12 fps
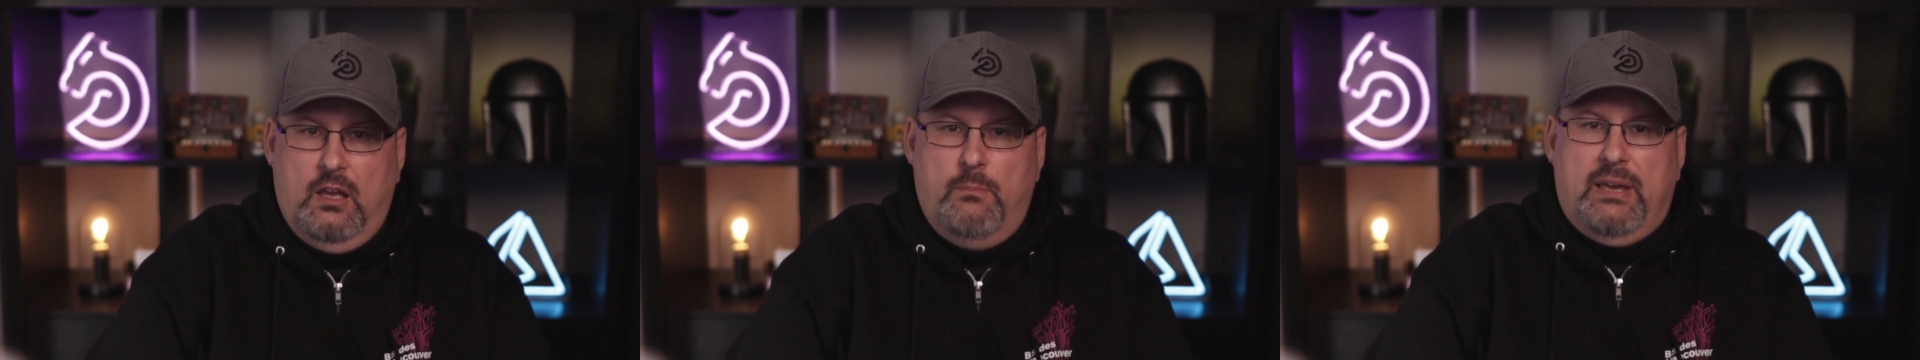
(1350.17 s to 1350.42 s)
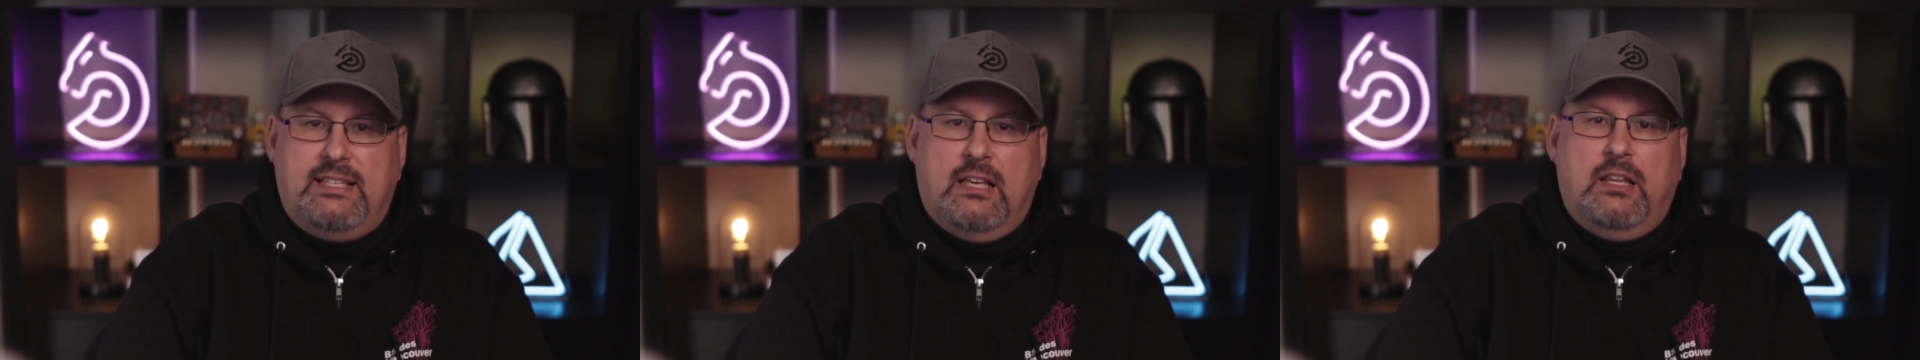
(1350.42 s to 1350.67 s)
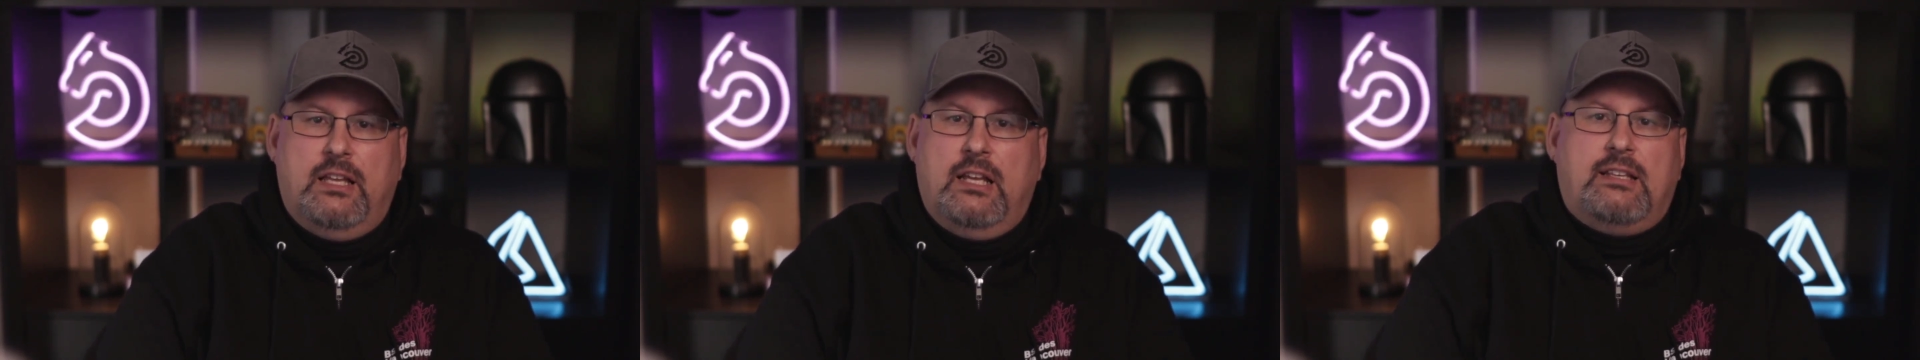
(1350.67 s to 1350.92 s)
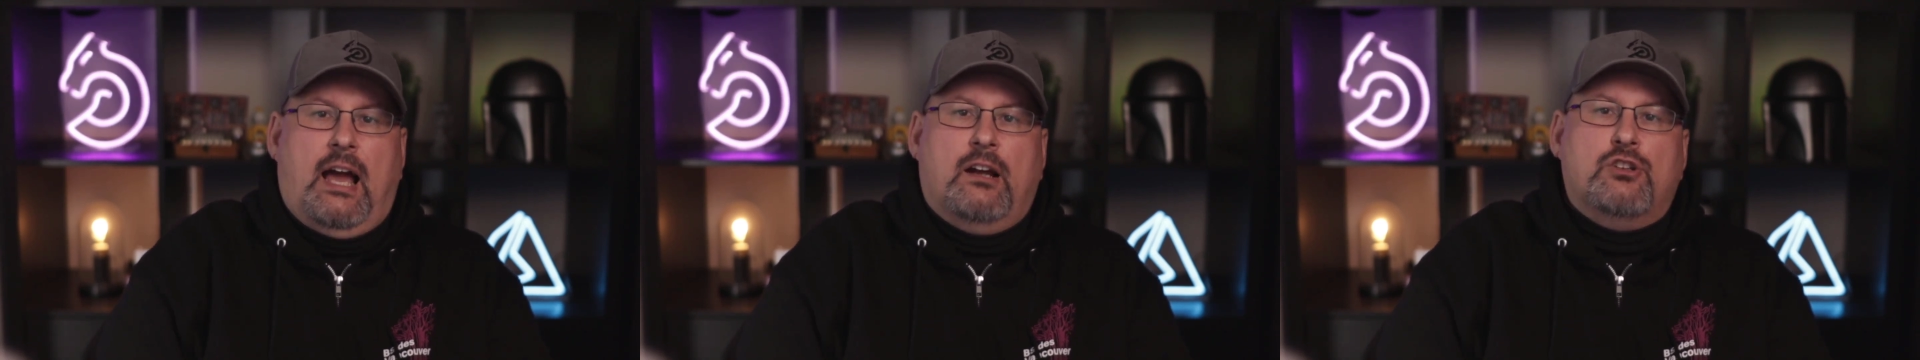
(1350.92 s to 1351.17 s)
Basically,
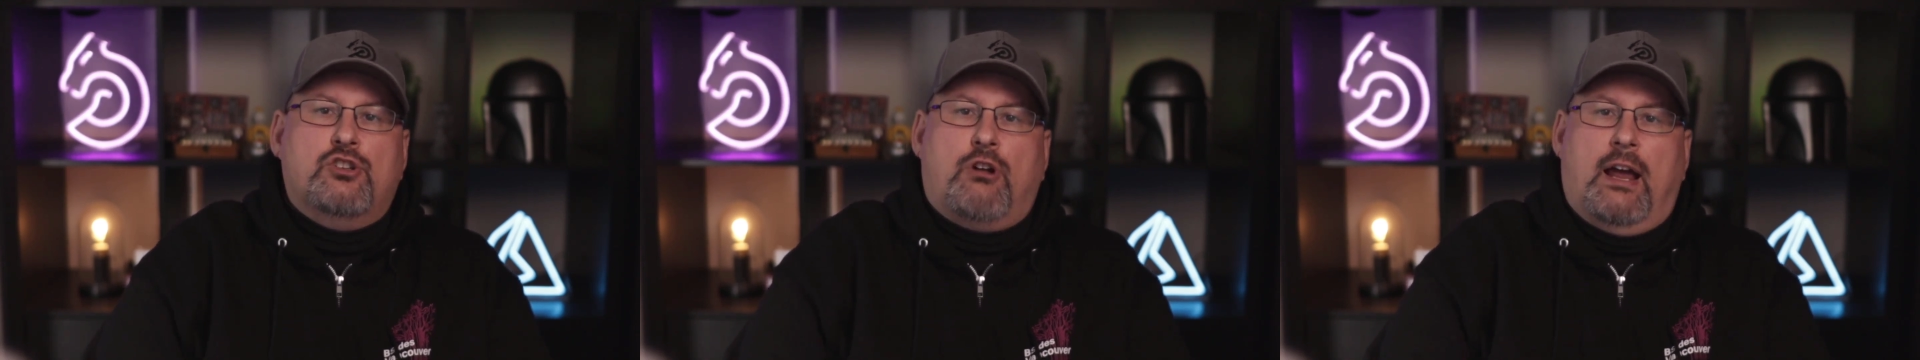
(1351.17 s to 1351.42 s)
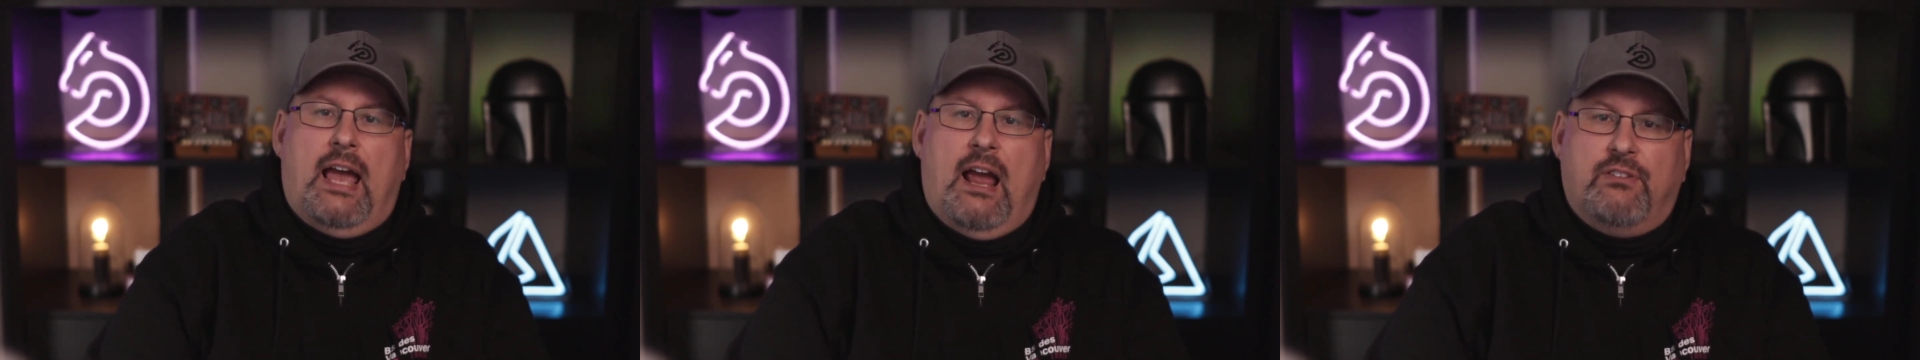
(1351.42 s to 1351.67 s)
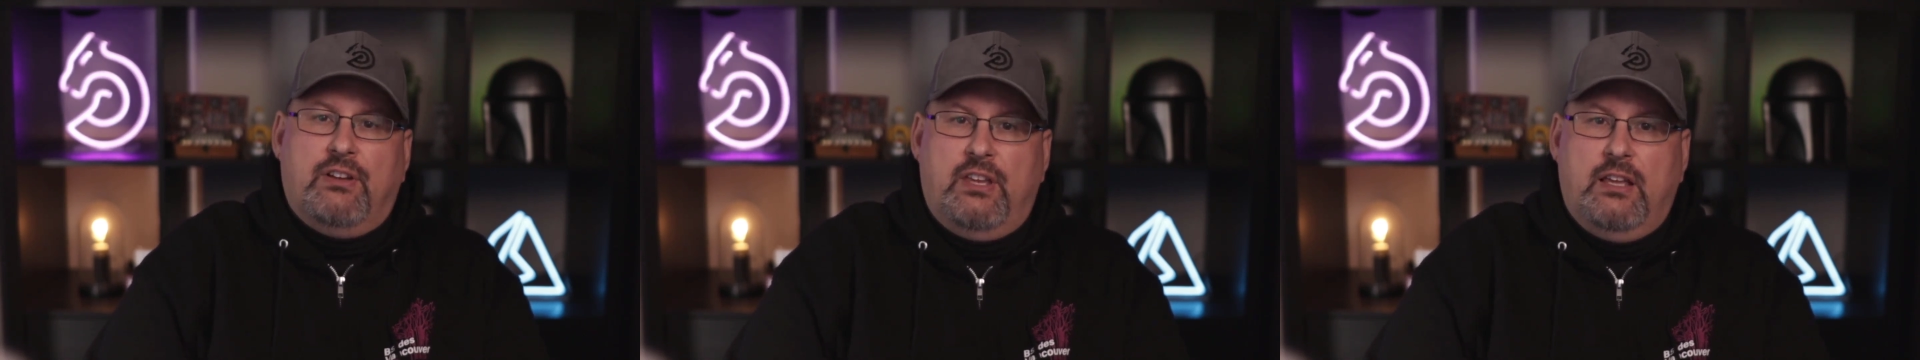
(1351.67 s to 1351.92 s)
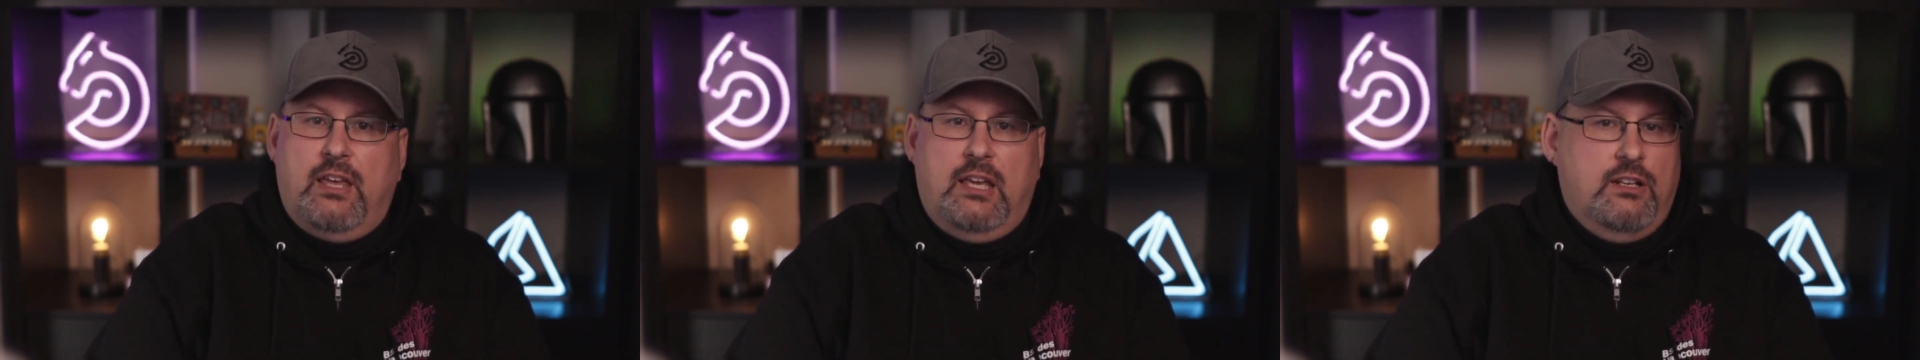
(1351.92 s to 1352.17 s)
attackers try
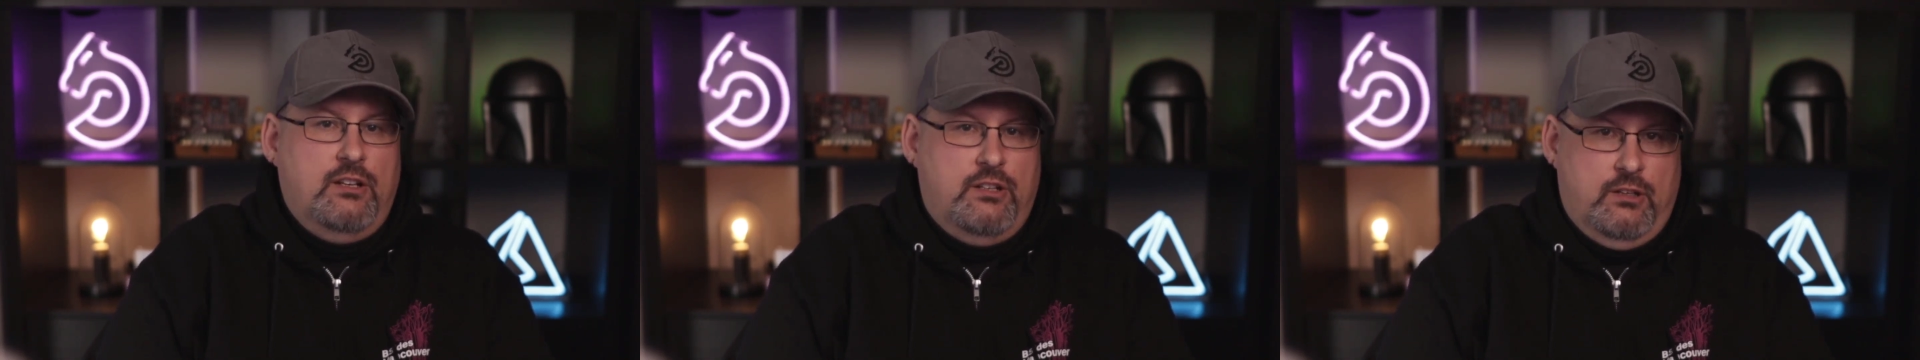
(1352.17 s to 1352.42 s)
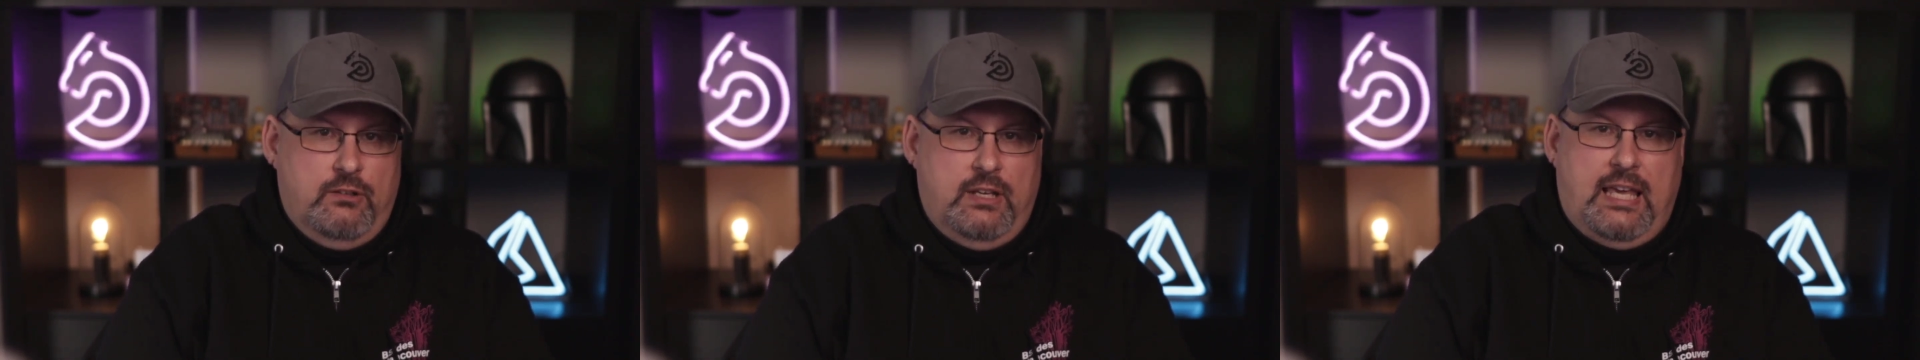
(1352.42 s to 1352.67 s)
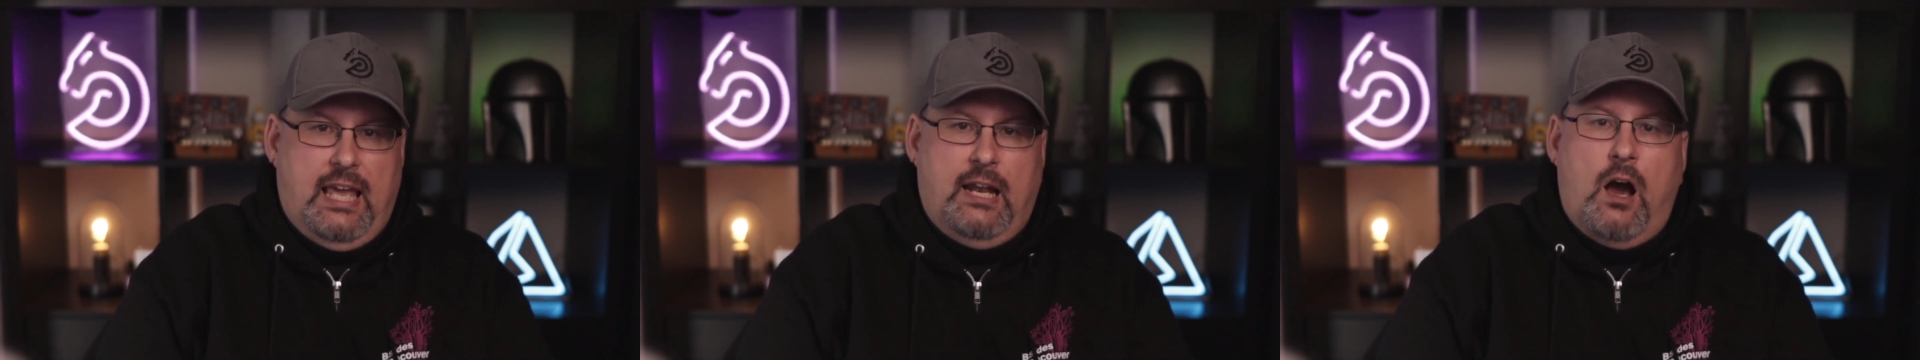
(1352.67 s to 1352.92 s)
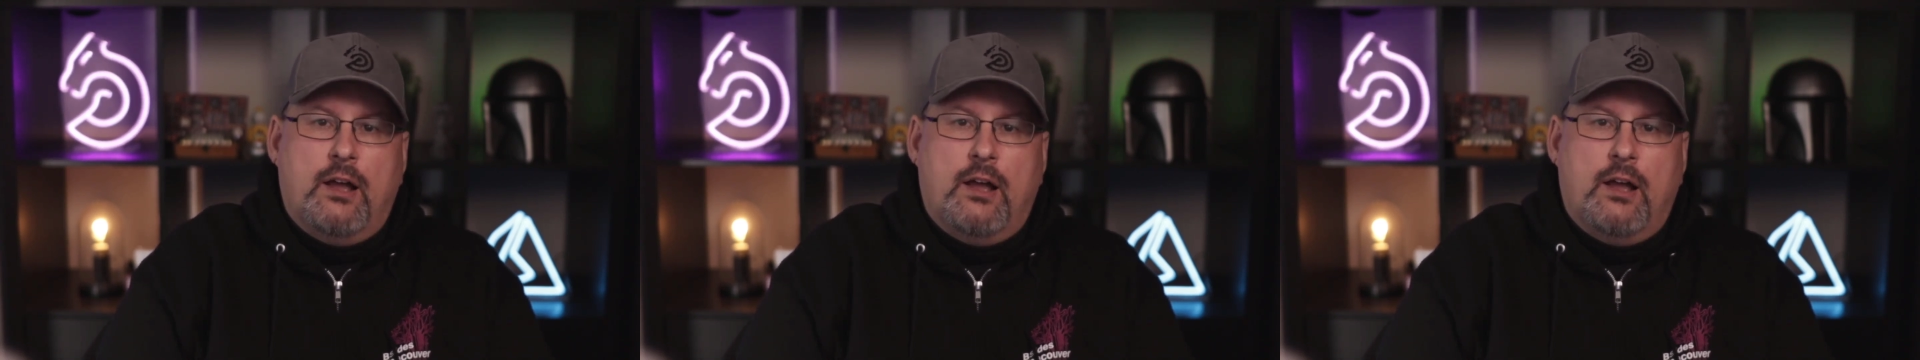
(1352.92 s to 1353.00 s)
everything they can do to gain